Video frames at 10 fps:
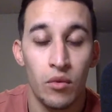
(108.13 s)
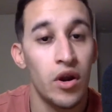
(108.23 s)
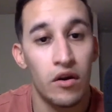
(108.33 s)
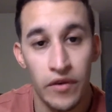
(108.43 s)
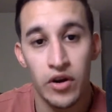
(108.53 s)

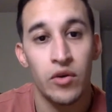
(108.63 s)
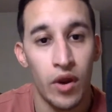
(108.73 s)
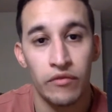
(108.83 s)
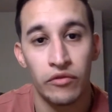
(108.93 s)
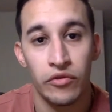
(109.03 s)
are very
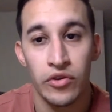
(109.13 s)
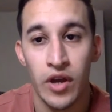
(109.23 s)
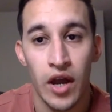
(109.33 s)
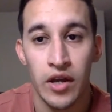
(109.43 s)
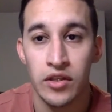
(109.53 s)
grateful for you
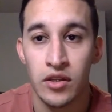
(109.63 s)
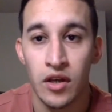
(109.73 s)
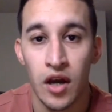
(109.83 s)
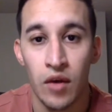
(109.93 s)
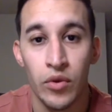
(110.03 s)
guys.
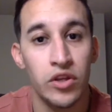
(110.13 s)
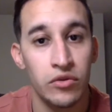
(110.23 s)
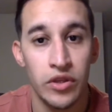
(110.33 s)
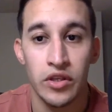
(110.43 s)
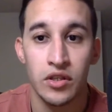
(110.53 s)
We do
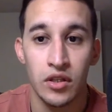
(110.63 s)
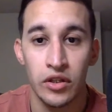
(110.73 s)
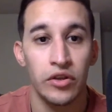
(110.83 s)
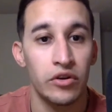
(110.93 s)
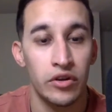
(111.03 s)
this
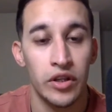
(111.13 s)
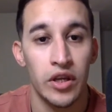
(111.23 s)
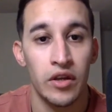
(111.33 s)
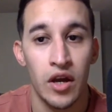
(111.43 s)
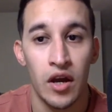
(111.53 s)

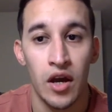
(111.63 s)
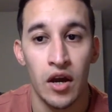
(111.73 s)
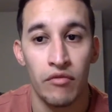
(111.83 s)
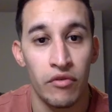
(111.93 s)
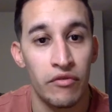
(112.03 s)
literally
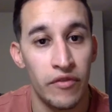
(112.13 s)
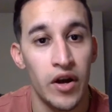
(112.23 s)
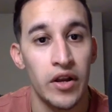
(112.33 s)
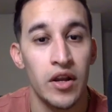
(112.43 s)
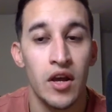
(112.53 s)
for
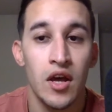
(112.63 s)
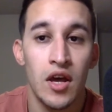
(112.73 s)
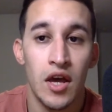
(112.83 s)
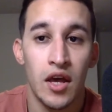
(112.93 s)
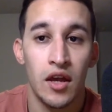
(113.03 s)
fun
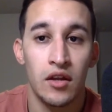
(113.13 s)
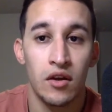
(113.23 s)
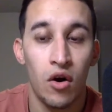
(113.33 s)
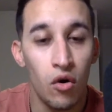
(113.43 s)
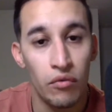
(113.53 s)
and
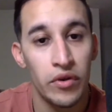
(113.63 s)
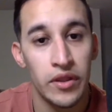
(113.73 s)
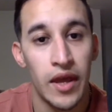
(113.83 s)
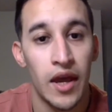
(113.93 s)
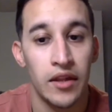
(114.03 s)
hoping
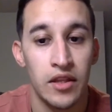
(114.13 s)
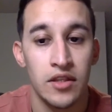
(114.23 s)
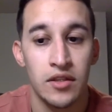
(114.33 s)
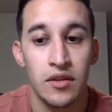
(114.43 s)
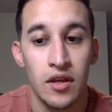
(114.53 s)
that
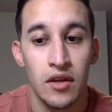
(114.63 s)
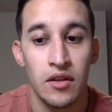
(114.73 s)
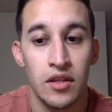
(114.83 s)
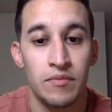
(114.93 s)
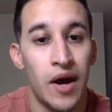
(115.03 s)
this
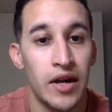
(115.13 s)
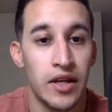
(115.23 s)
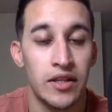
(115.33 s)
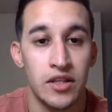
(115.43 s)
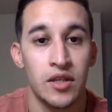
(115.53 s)

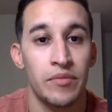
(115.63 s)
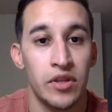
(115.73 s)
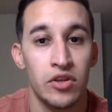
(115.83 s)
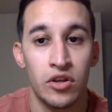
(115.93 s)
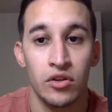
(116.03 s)
podcast is
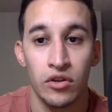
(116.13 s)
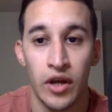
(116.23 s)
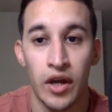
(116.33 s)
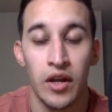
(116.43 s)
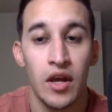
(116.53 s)
something you can look
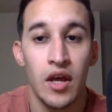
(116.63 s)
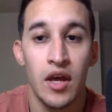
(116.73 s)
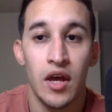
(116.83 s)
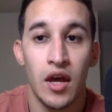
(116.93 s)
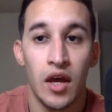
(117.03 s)
at
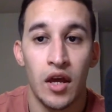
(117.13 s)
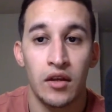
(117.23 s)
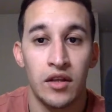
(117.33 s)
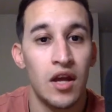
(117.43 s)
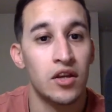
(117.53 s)

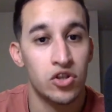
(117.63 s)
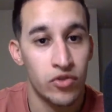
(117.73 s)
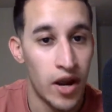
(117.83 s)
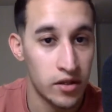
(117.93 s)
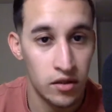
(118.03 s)
and
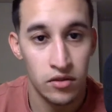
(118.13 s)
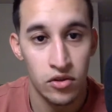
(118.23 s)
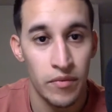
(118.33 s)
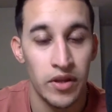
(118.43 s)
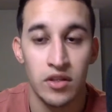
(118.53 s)
extract
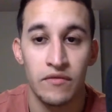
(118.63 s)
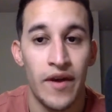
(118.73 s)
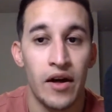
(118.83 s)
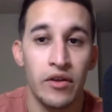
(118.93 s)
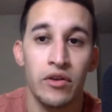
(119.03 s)
tremendous
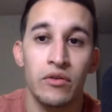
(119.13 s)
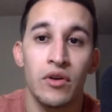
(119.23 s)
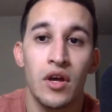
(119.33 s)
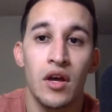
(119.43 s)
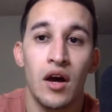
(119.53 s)
value,
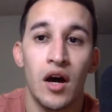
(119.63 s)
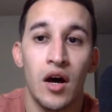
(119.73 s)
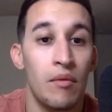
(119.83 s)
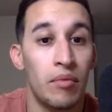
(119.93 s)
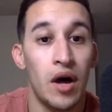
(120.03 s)

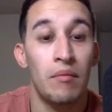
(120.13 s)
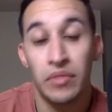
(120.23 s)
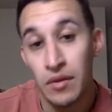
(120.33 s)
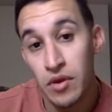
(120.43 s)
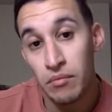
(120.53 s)
and
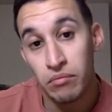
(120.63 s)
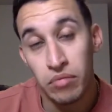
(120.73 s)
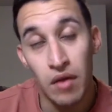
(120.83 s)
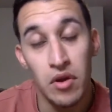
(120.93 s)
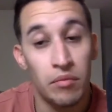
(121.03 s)

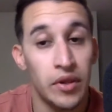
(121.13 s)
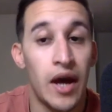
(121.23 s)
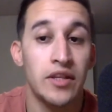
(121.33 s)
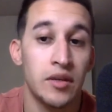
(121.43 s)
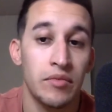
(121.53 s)
probably
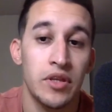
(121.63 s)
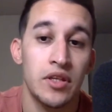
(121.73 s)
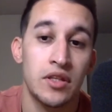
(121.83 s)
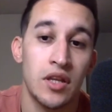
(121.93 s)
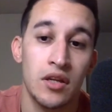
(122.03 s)
apply some of
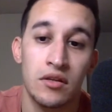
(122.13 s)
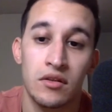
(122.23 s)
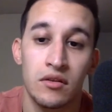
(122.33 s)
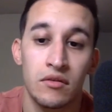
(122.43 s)
these things